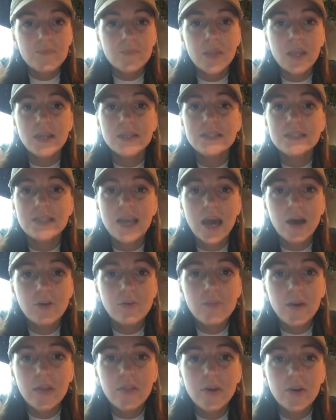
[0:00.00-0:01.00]

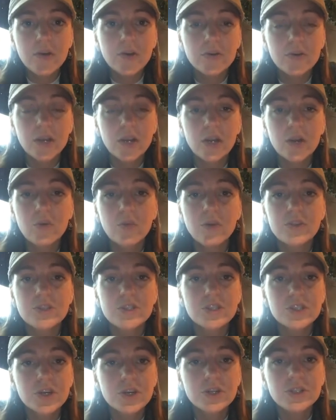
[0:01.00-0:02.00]
endowed by their Creator with
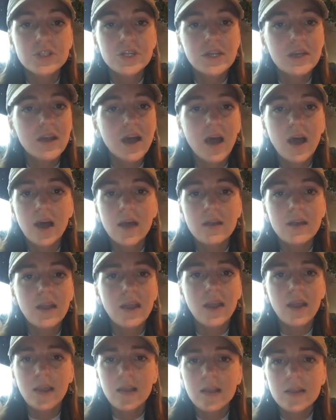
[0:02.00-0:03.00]
certain
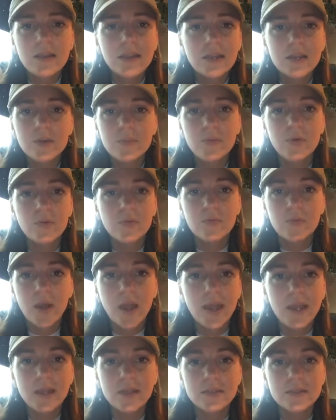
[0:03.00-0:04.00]
unalienable
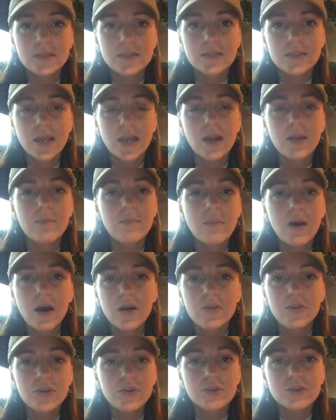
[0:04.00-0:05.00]
rights, and
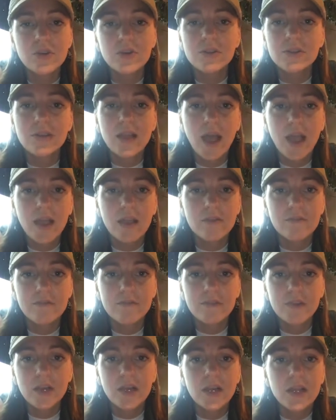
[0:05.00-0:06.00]
among those are life,
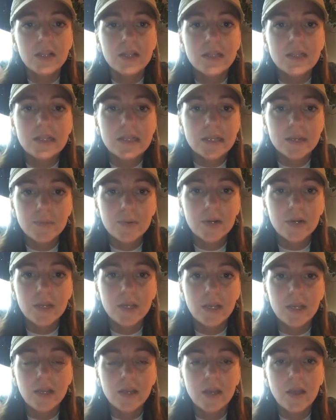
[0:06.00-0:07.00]

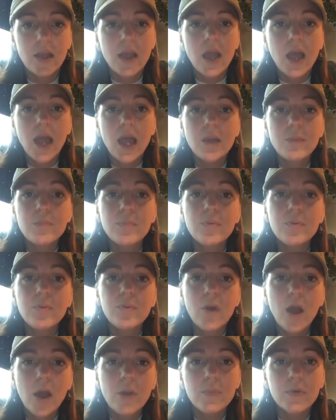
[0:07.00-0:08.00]
liberty, and
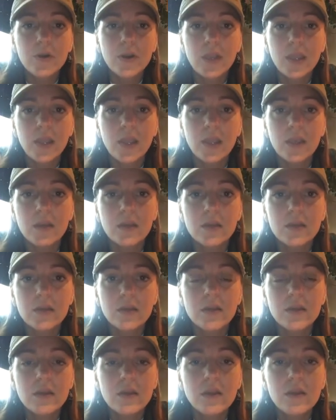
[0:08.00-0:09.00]
property.
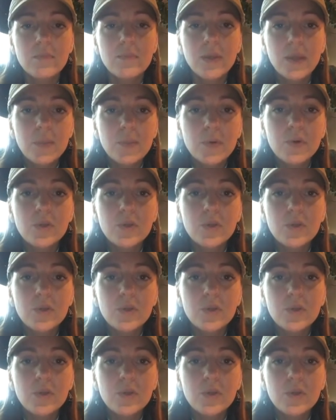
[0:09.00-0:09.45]
People,